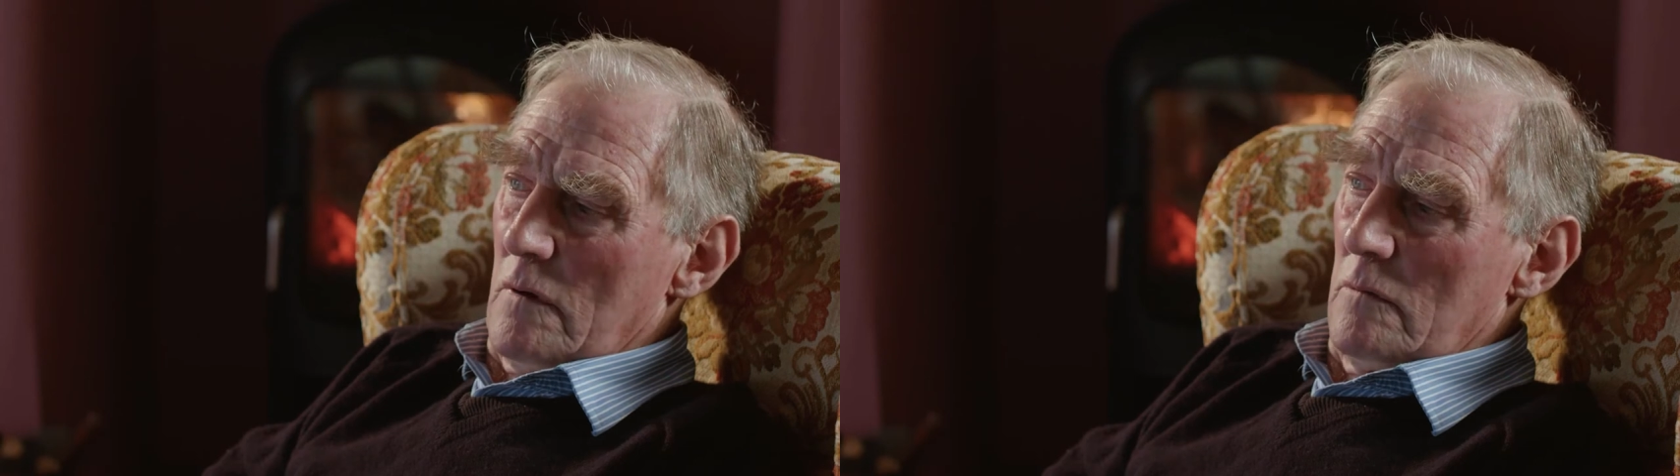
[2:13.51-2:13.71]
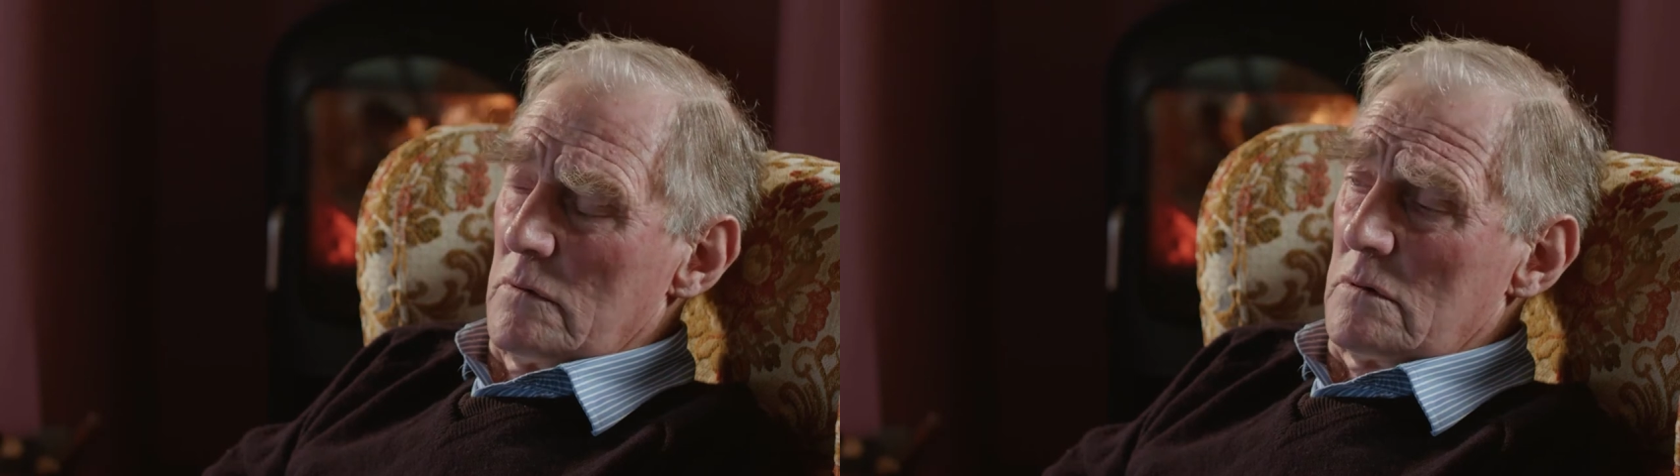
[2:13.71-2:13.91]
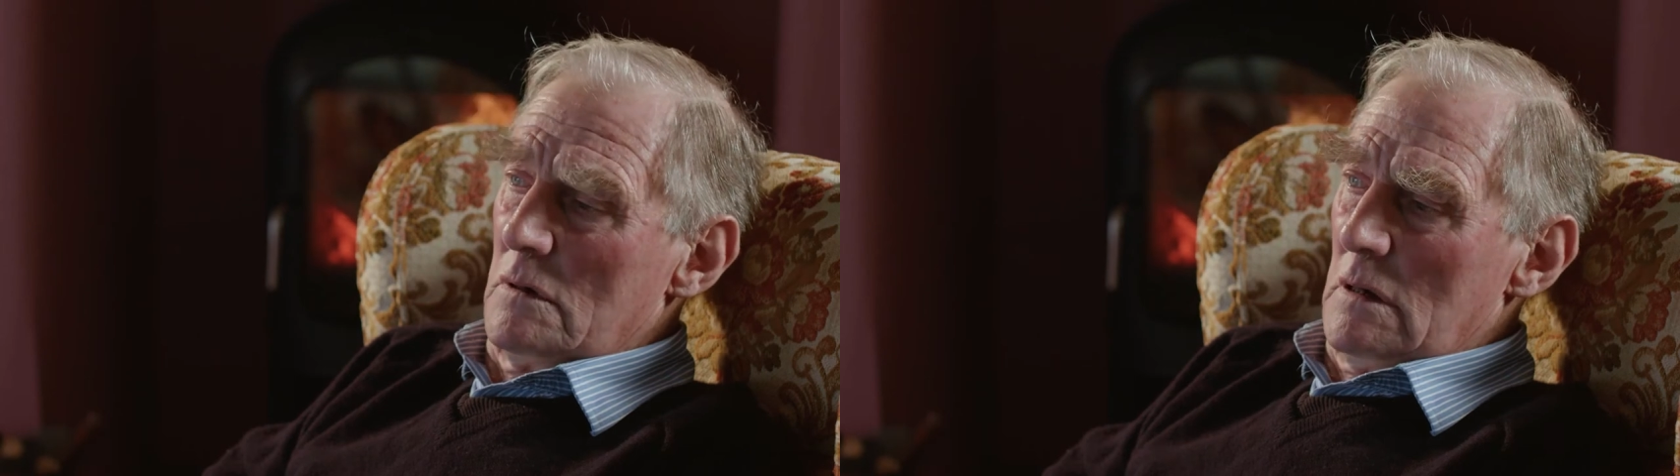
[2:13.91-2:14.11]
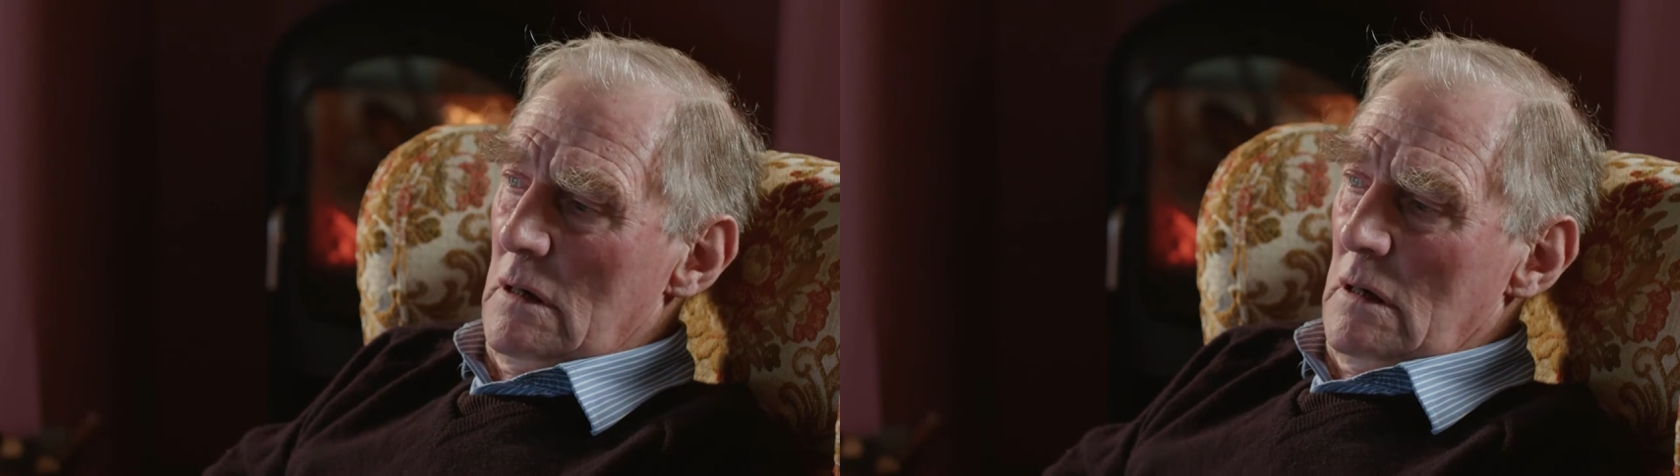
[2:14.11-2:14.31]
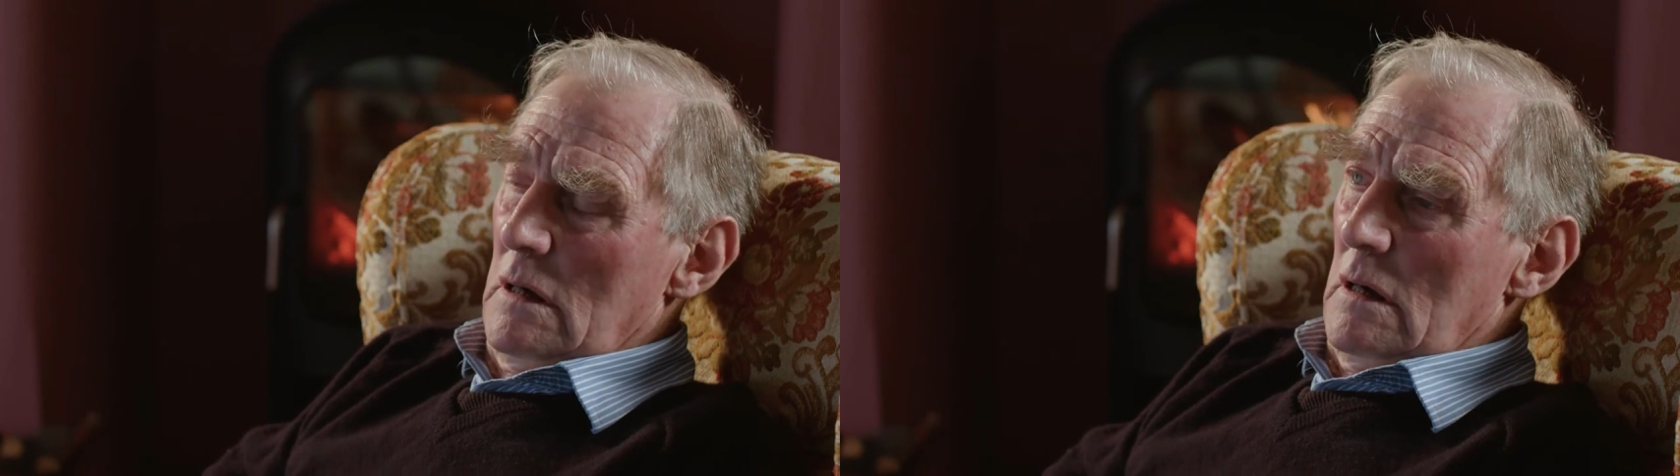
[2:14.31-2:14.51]
farmers.
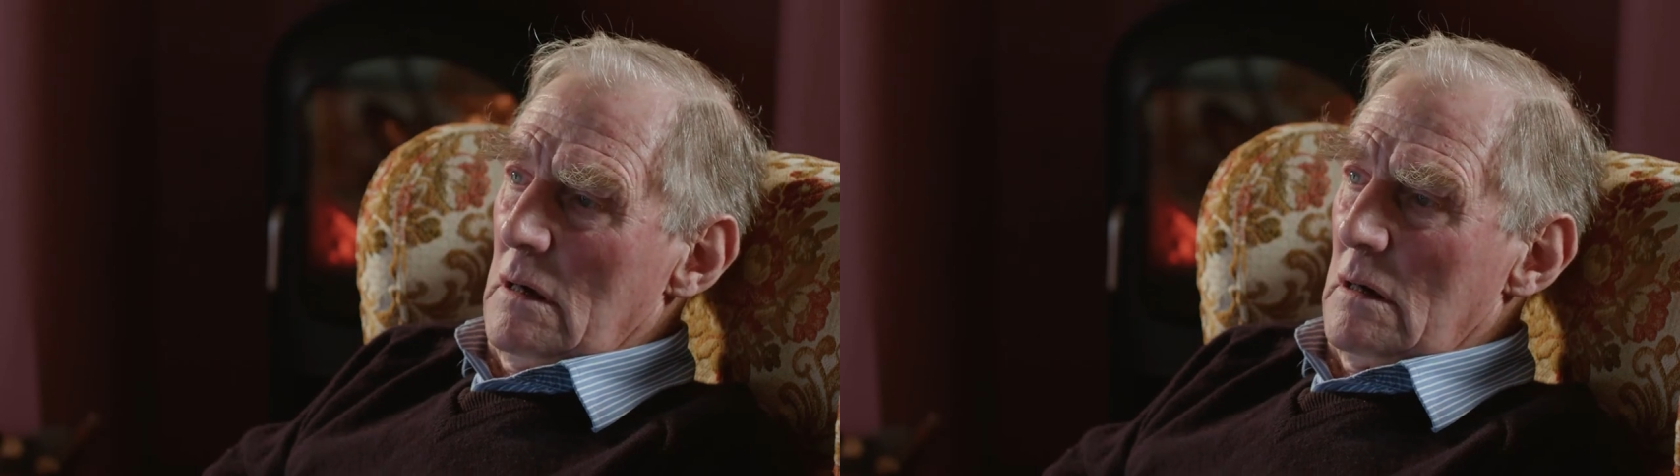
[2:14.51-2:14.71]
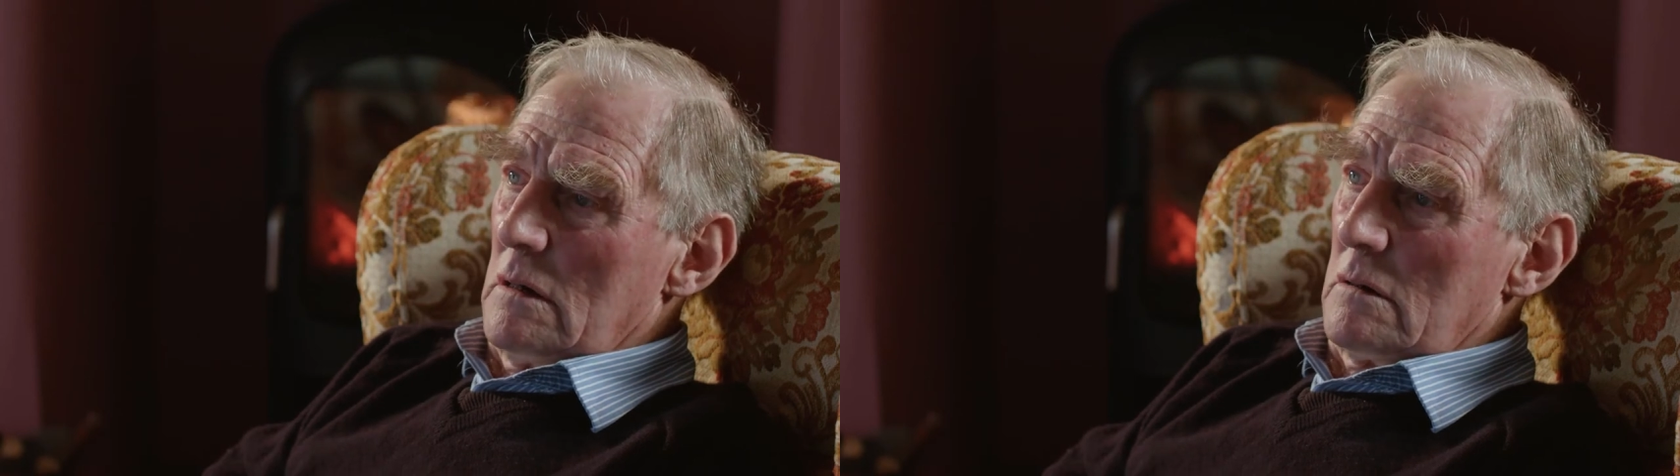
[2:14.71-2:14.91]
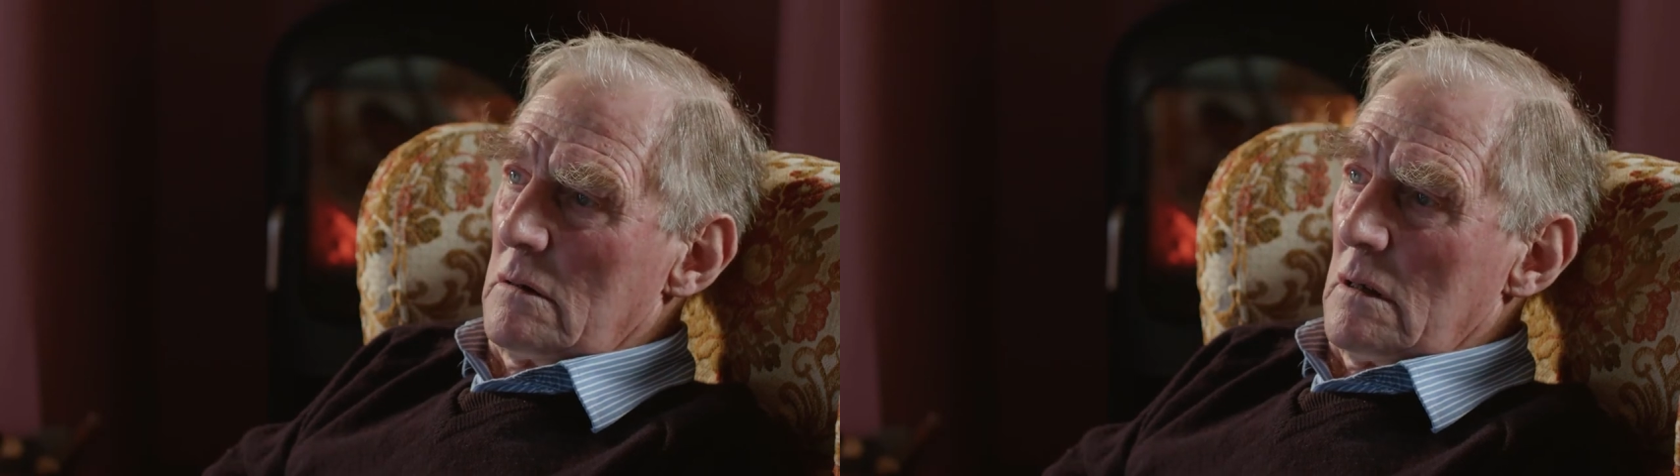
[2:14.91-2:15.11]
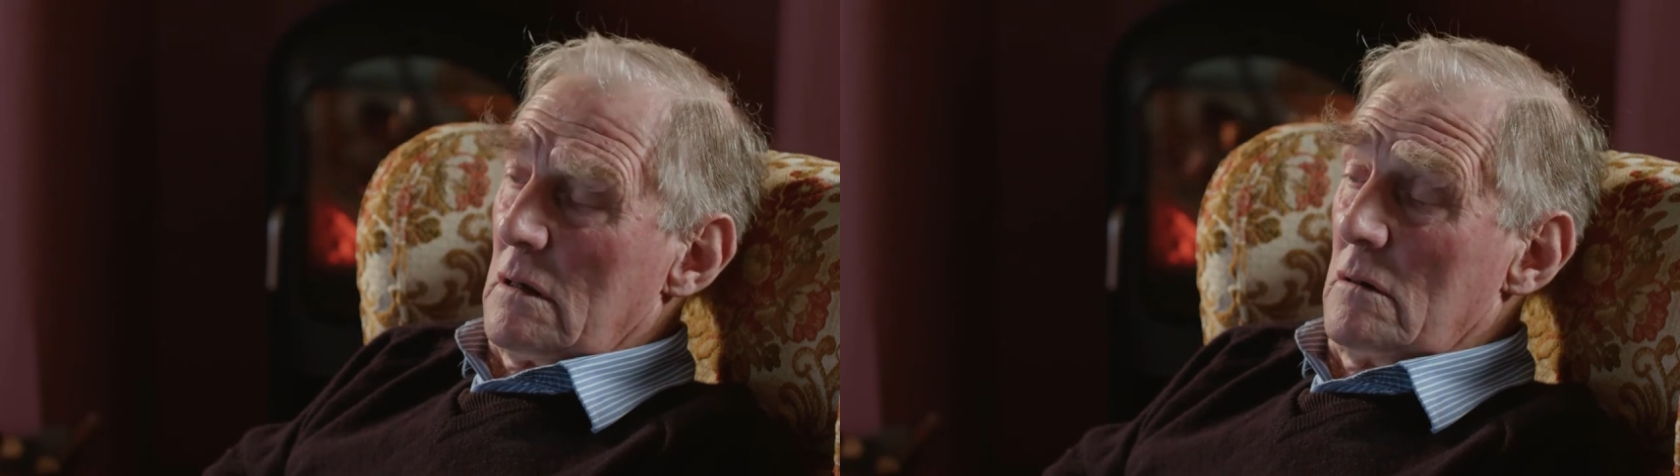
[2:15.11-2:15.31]
And they